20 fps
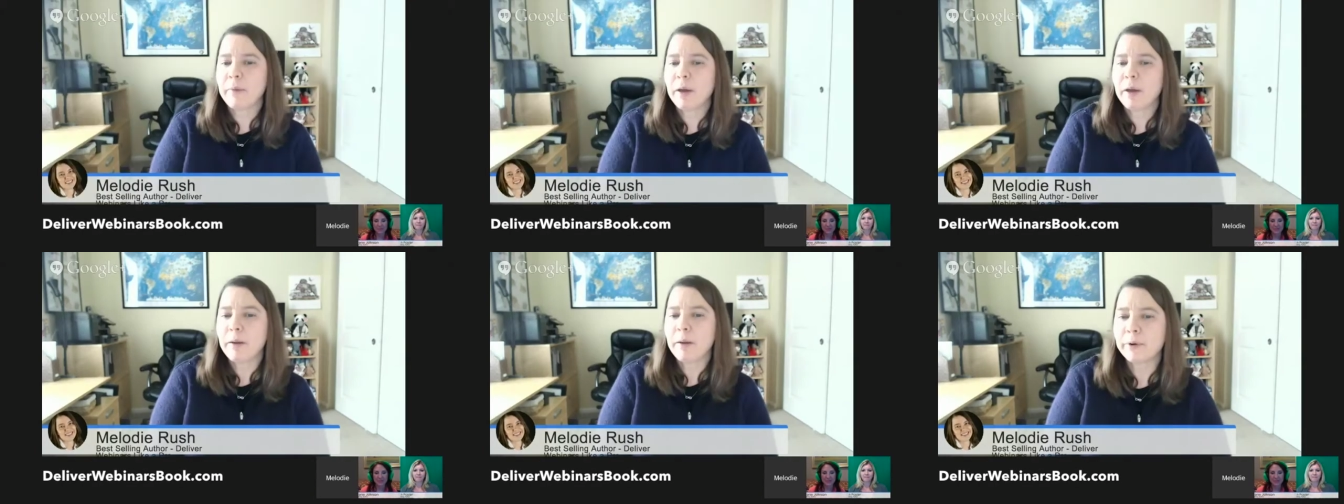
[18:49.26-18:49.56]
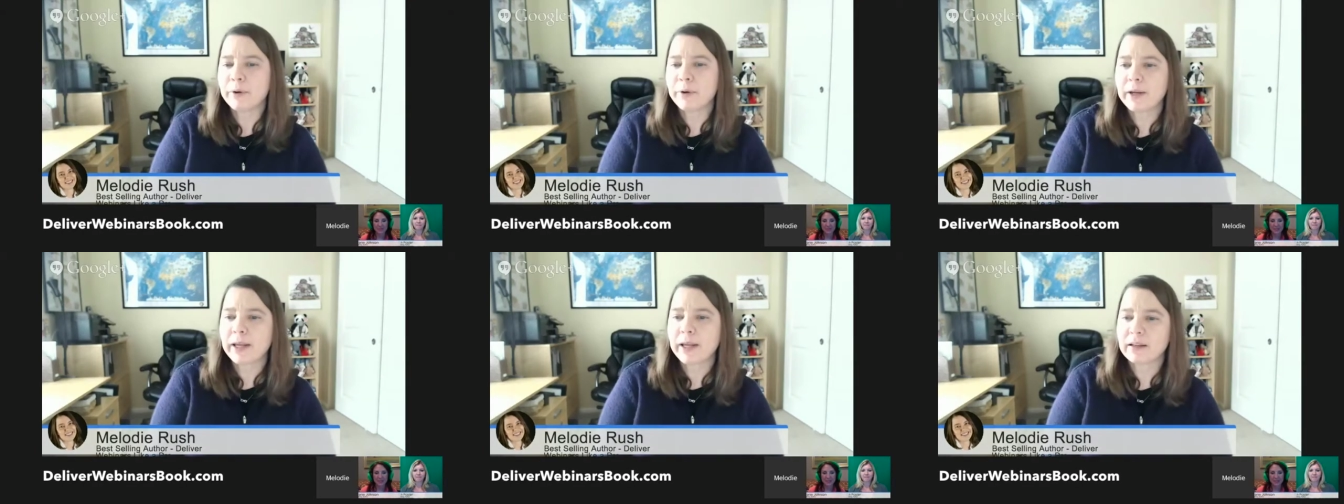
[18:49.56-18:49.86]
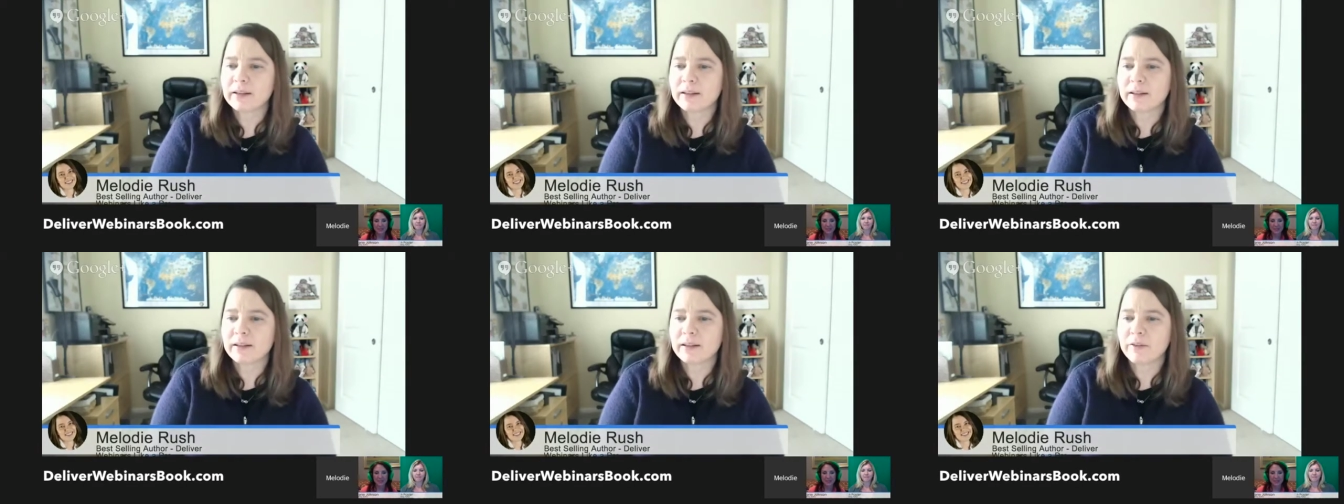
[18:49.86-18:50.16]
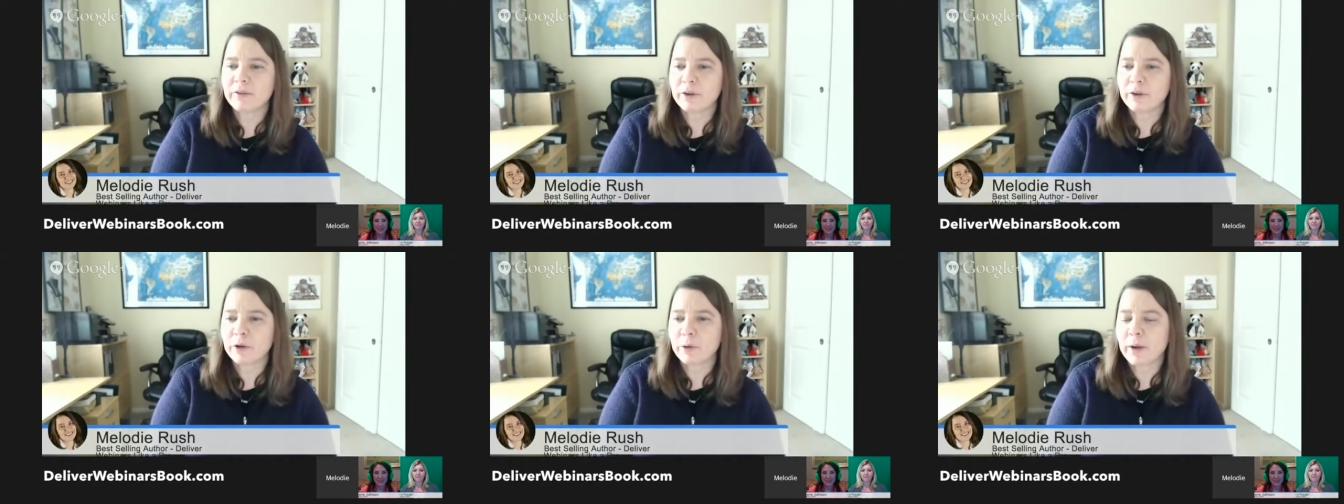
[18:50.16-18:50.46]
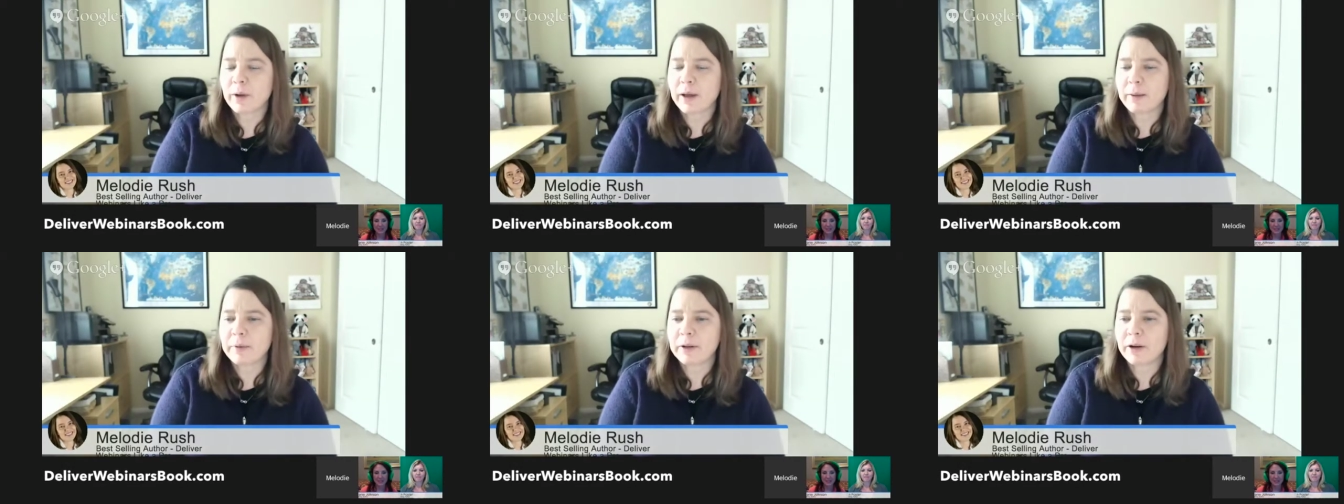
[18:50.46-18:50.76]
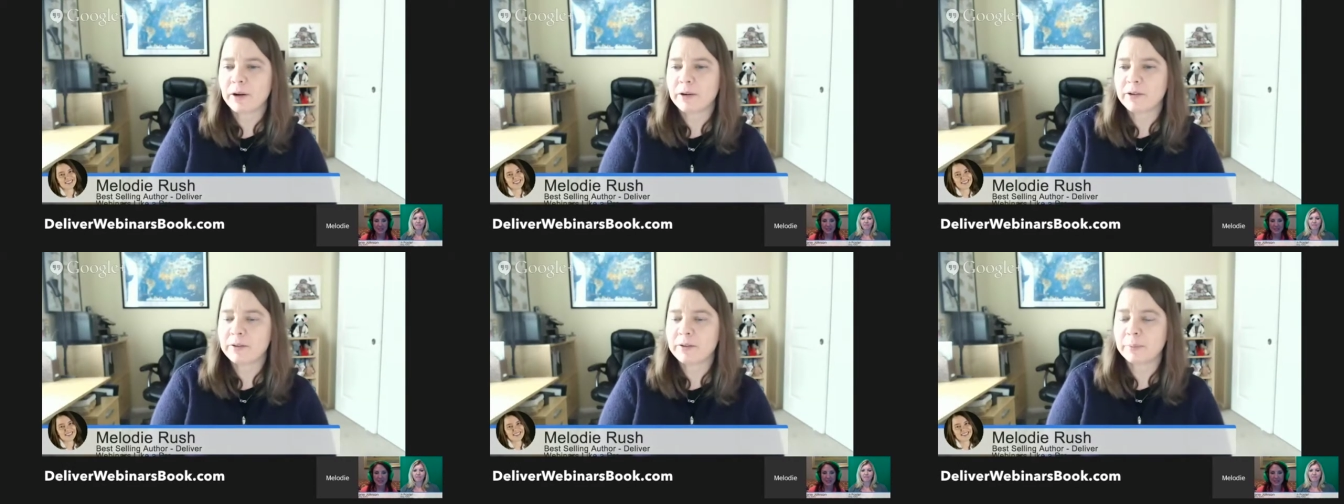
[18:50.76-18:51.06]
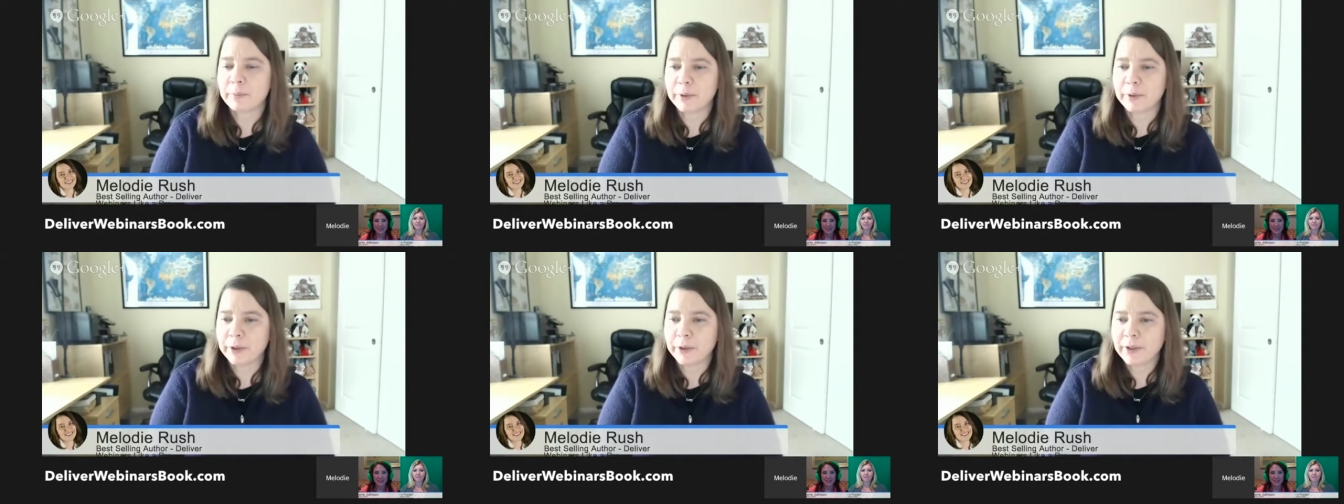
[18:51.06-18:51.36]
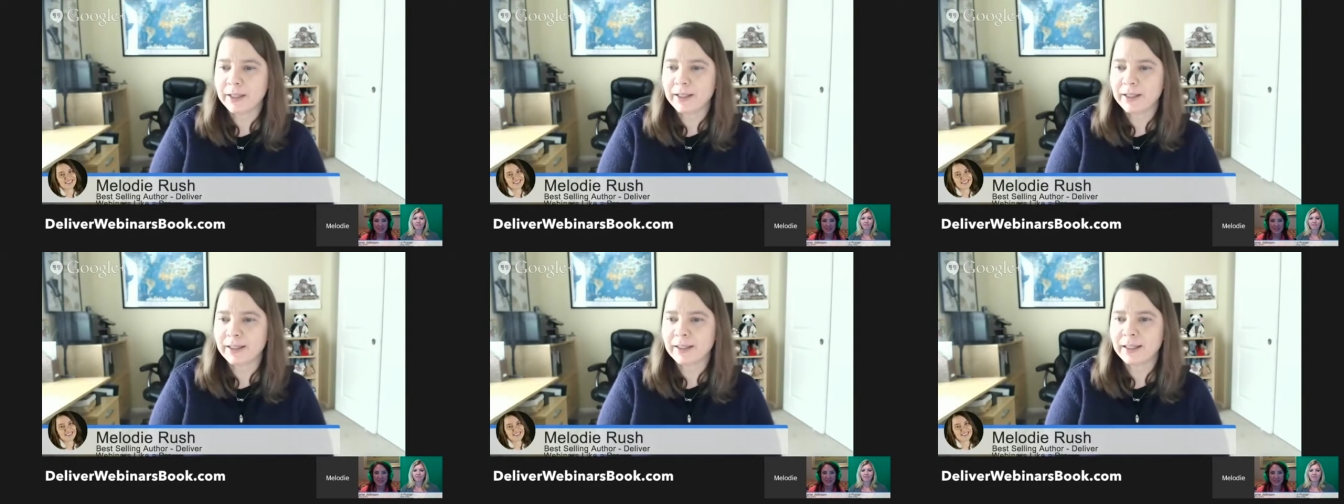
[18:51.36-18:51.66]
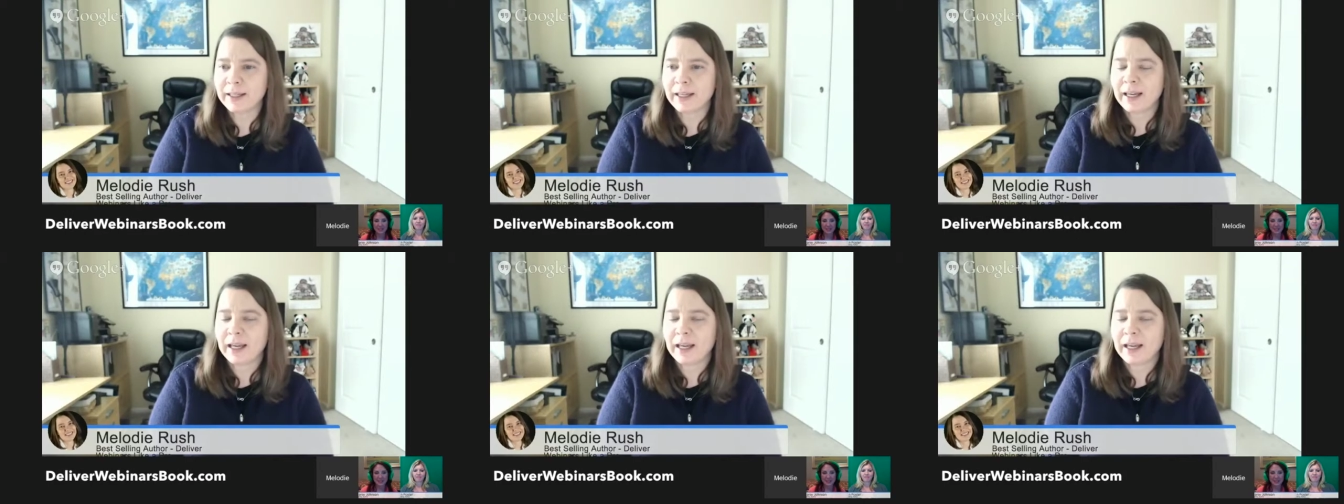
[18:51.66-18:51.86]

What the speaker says: find my book at Deliver Webinars Book.